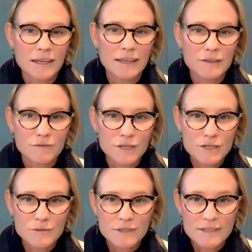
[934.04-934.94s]

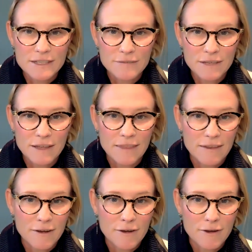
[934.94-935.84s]
individuals giving
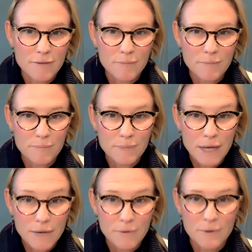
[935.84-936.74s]
their
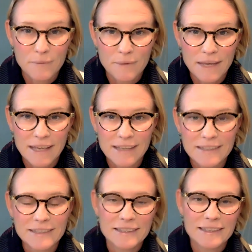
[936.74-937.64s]
power
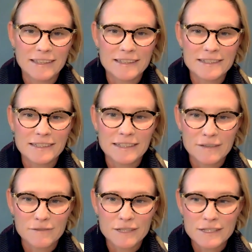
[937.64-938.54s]
away. It's a
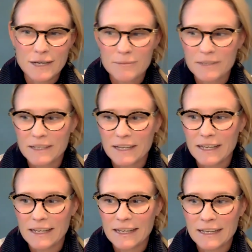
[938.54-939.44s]
lovely topic.
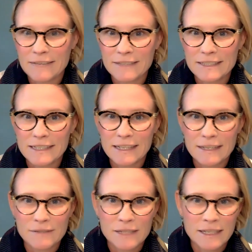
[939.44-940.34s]
I love it. I
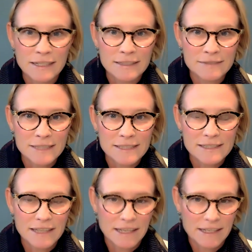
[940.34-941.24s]
love it. I love
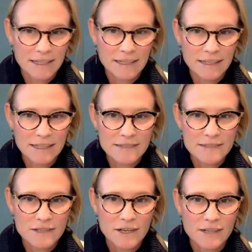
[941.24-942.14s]
it. And
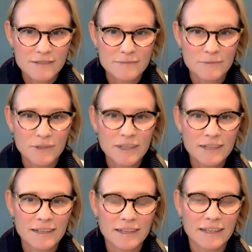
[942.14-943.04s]
let's talk some
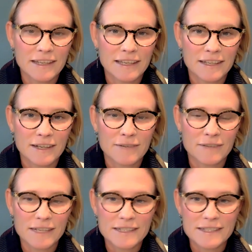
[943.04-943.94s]
more. And I cannot
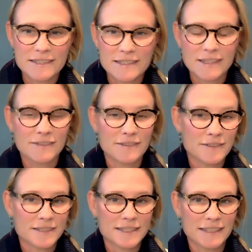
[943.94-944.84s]
wait to see you
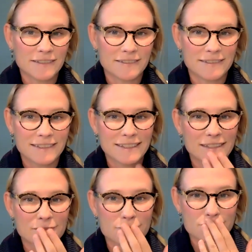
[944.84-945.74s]
soon.
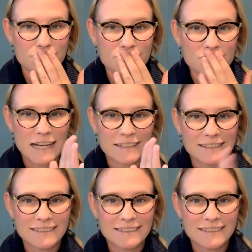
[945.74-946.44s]
Mwah.